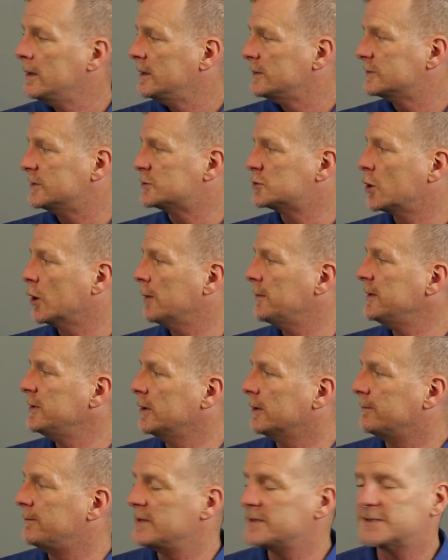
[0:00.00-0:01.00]
Determine
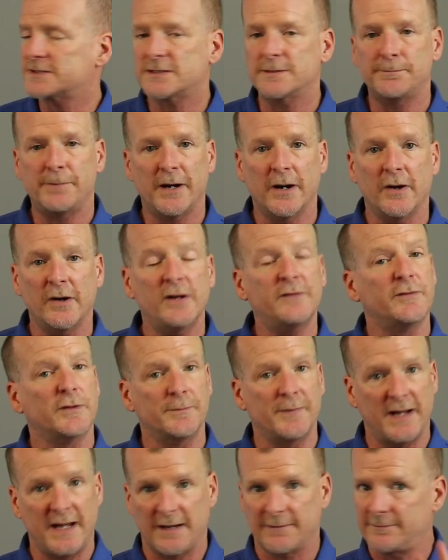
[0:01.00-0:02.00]
your business imperative. You
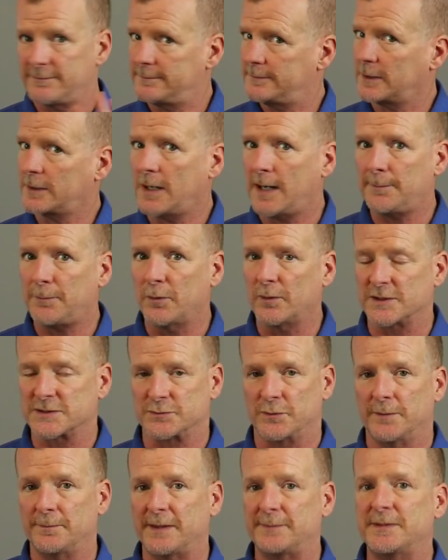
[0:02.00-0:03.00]
may have a couple, because
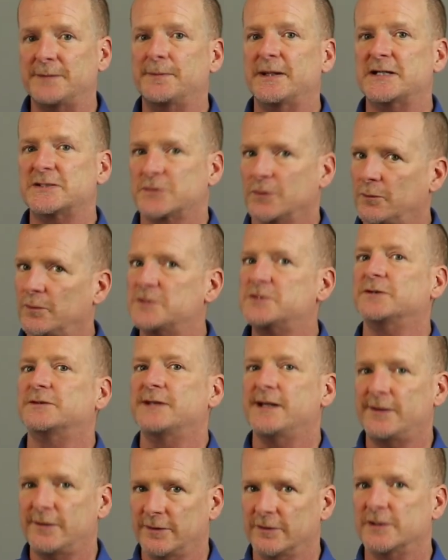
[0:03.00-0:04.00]
one may be based on what you
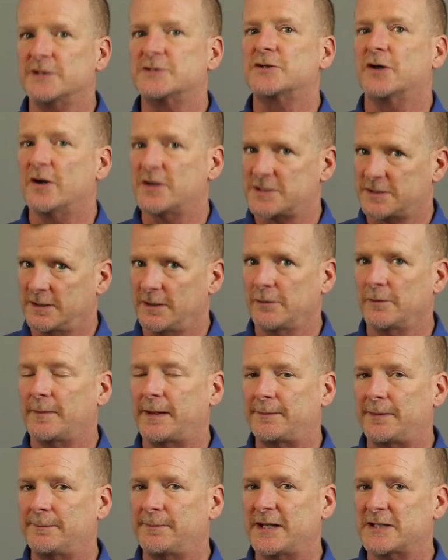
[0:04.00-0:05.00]
think you're going to charge, another
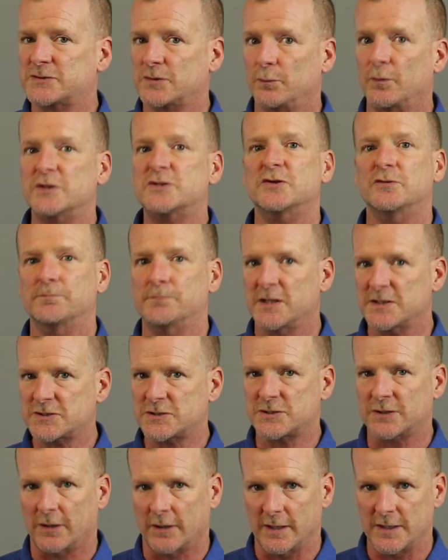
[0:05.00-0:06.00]
might be based on what you must
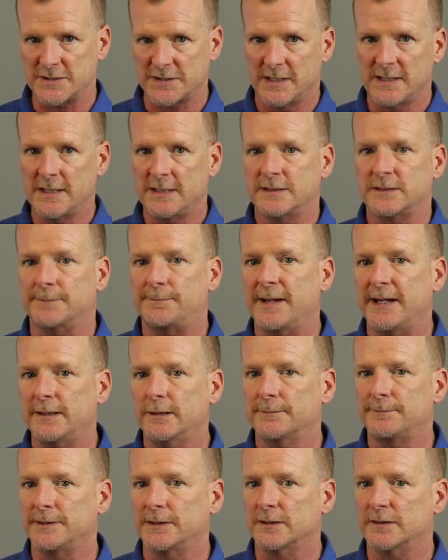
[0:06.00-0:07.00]
charge to pay
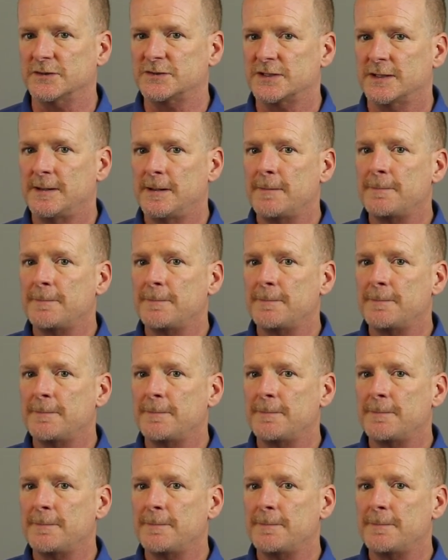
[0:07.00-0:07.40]
your bills.